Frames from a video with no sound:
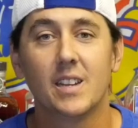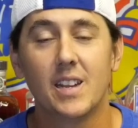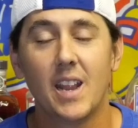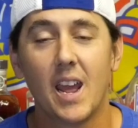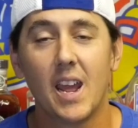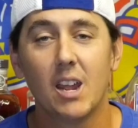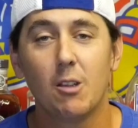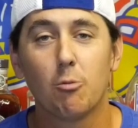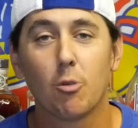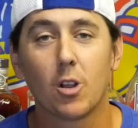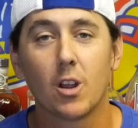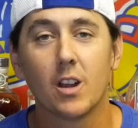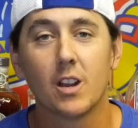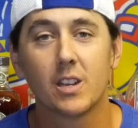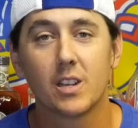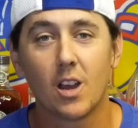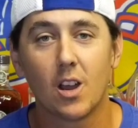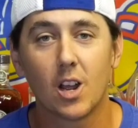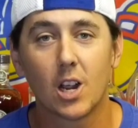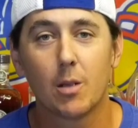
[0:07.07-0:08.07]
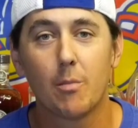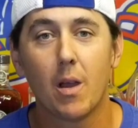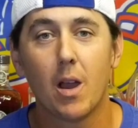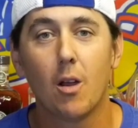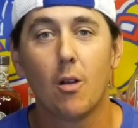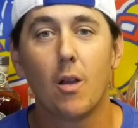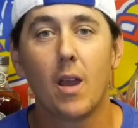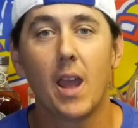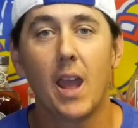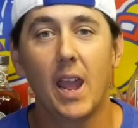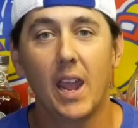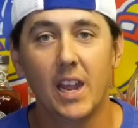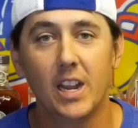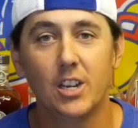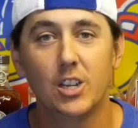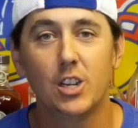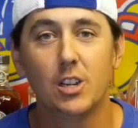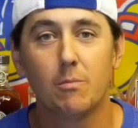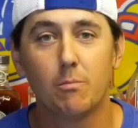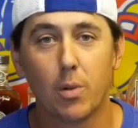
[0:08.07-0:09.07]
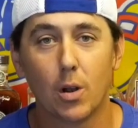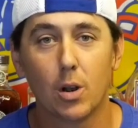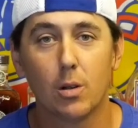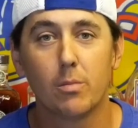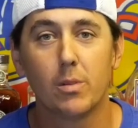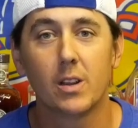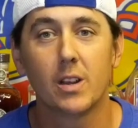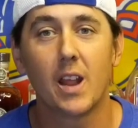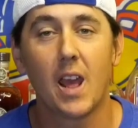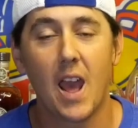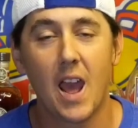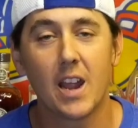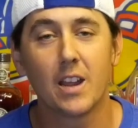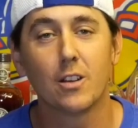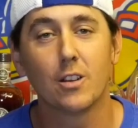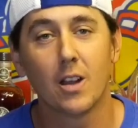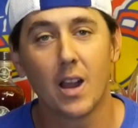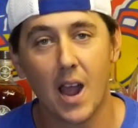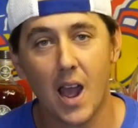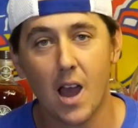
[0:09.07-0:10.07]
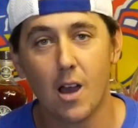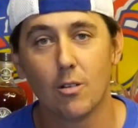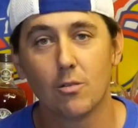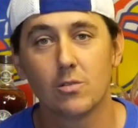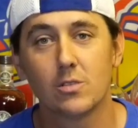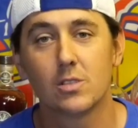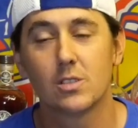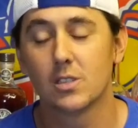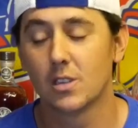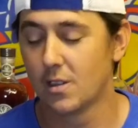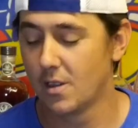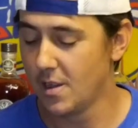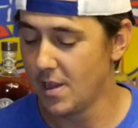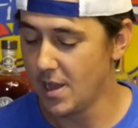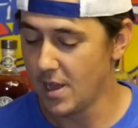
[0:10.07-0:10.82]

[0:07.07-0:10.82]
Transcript: today we're going to talk about aging bourbon at your house.